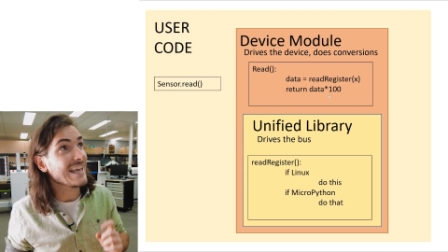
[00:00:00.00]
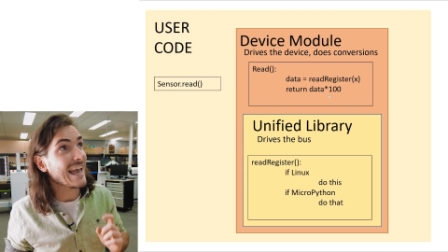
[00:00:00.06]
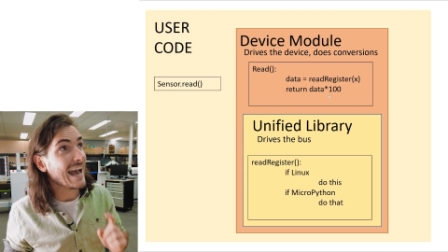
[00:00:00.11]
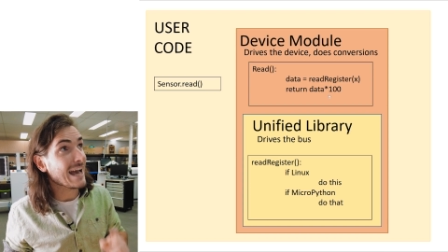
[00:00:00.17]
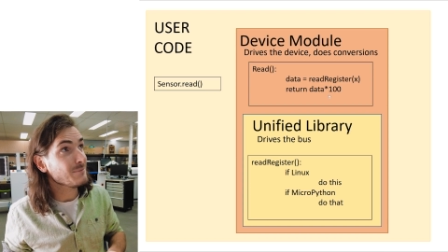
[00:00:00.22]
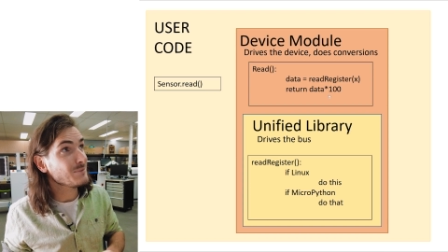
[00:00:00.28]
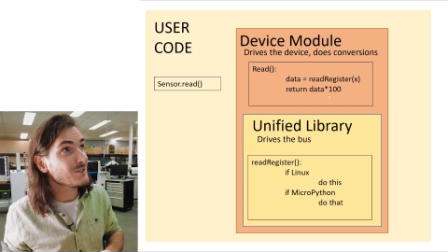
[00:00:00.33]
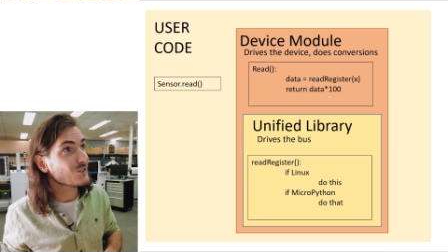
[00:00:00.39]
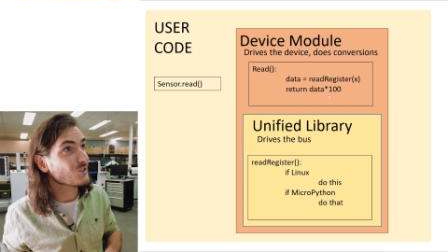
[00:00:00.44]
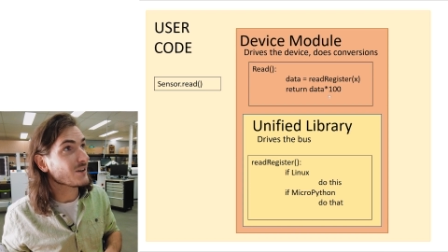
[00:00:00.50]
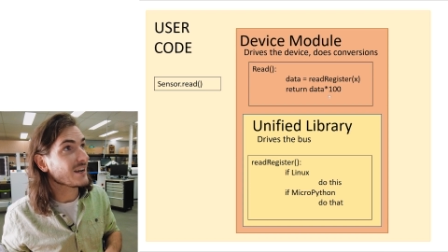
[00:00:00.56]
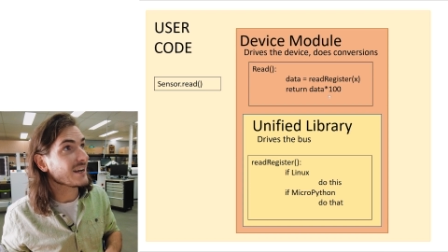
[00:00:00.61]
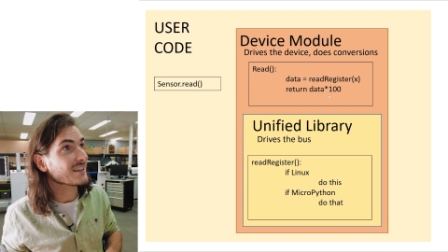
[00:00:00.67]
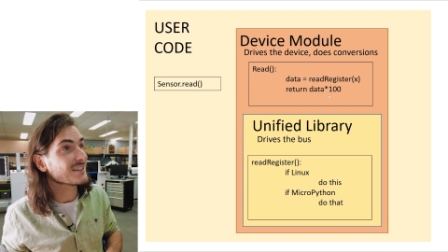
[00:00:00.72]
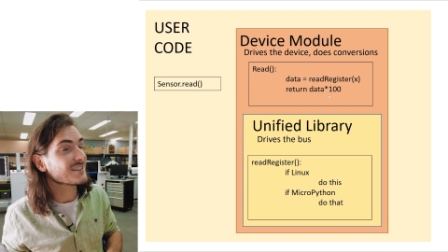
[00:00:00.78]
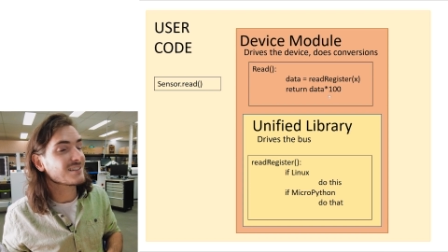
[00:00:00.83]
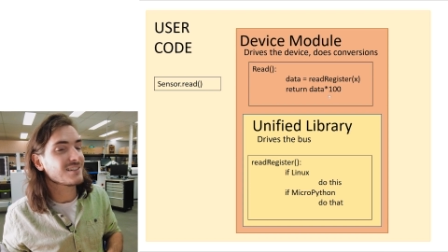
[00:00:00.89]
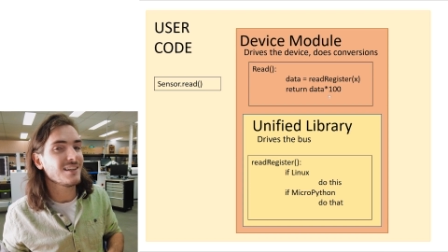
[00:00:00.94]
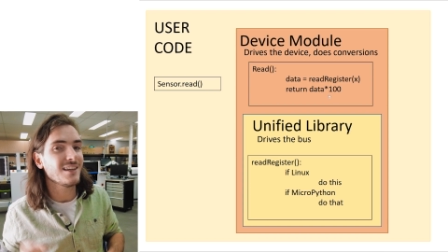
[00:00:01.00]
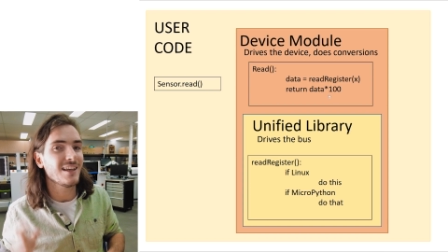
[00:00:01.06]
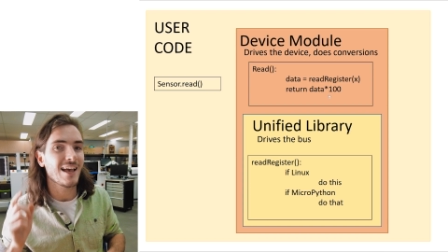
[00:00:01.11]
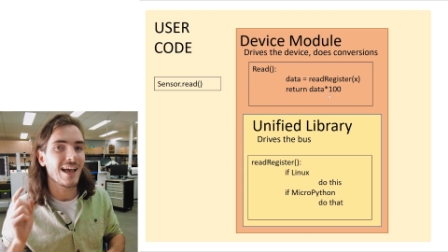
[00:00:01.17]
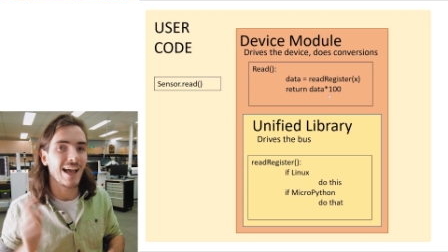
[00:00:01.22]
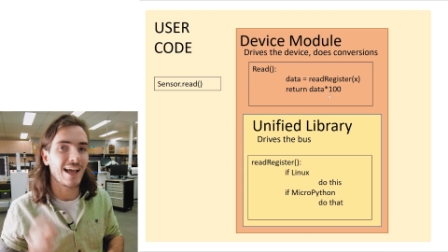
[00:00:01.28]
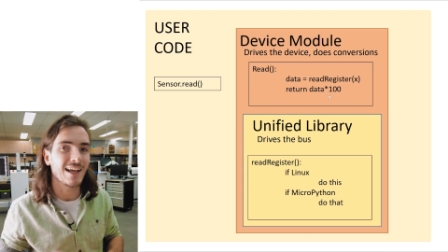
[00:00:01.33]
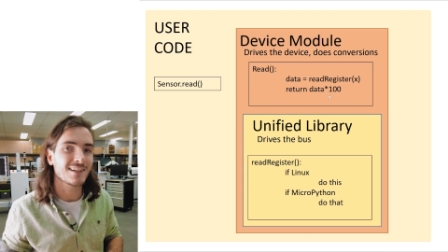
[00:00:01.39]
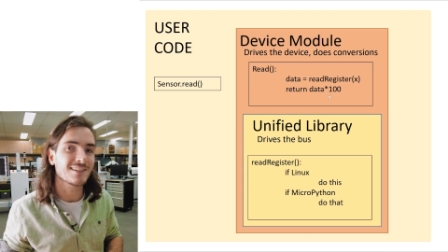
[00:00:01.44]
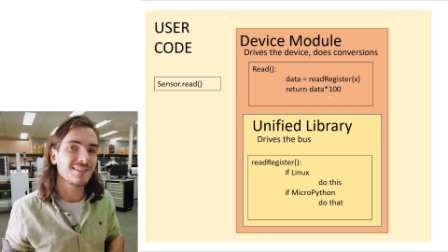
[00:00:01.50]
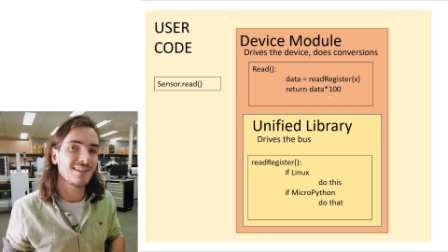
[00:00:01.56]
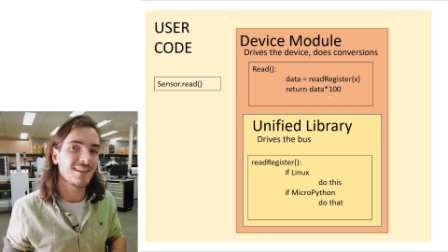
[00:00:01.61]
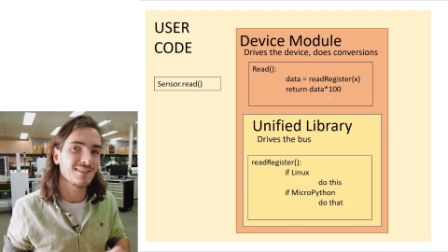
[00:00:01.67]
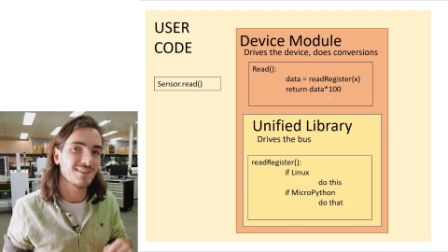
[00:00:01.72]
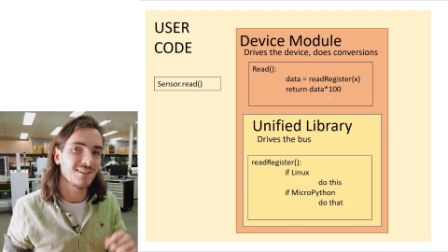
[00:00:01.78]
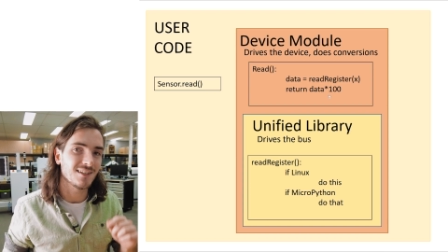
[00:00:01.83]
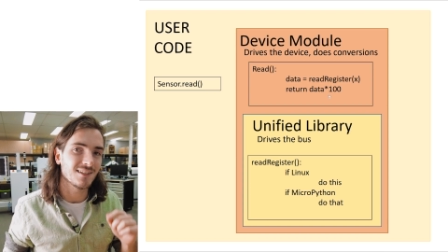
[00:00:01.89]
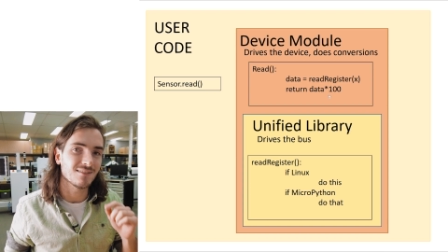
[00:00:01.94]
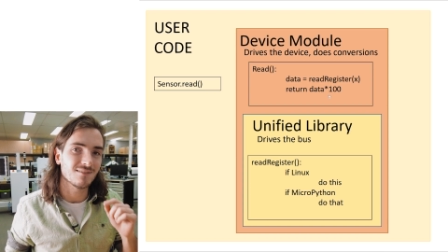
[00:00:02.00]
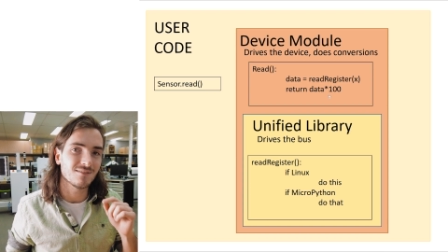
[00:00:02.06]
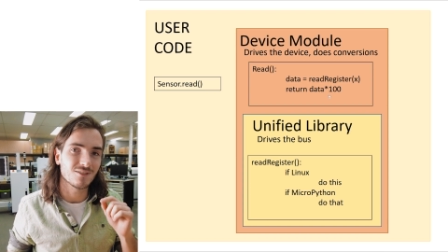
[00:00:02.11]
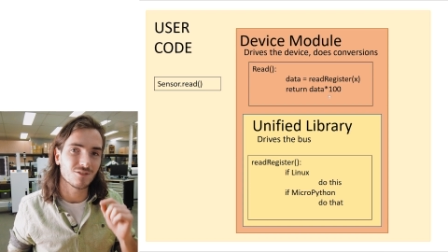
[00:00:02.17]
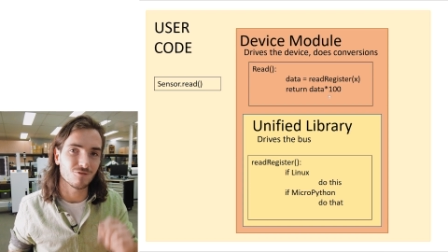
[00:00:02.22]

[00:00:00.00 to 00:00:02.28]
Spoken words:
abstracts accessing